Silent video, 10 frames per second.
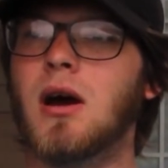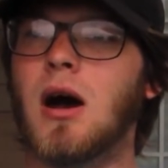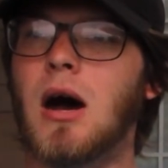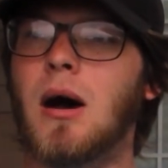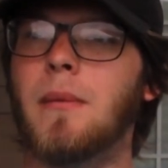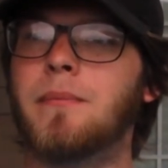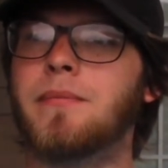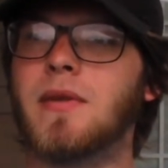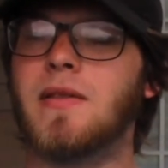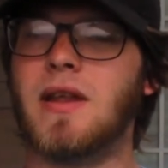
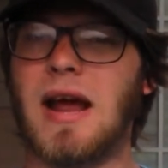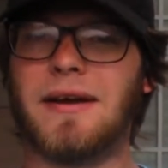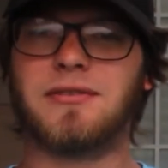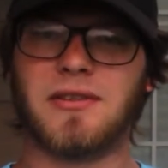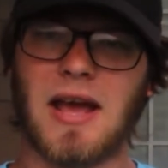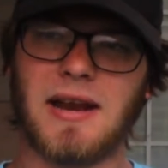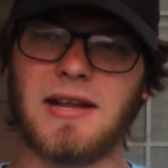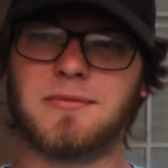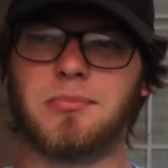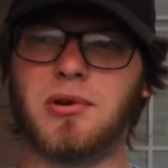And then after that,
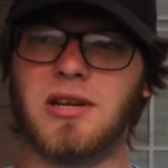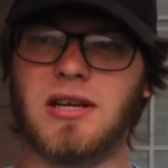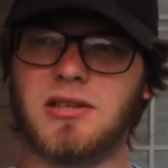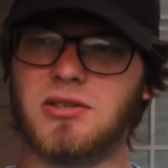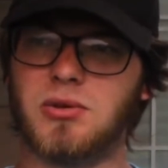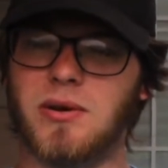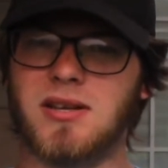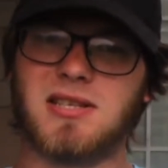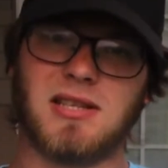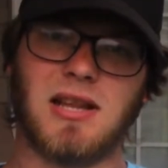it's put into a
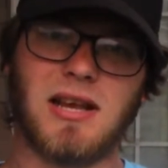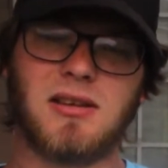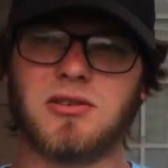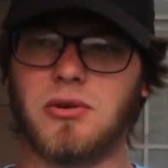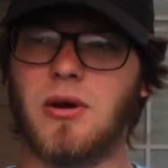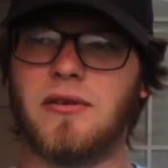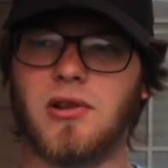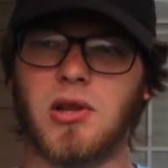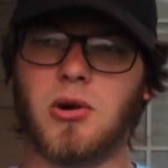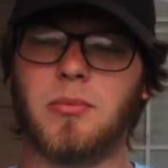sling, so you have a
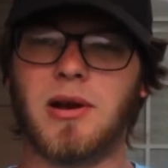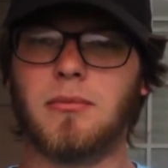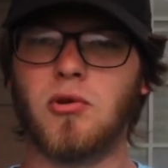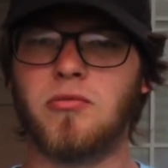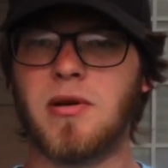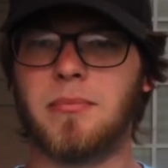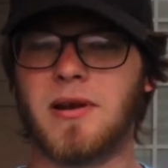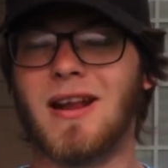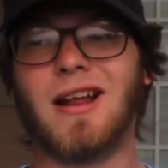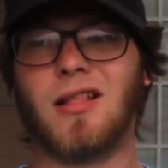little bit of movement,
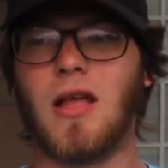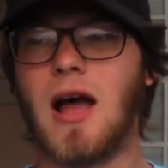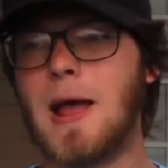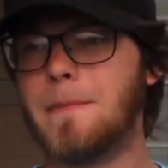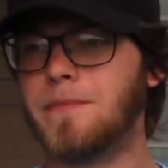but not a lot.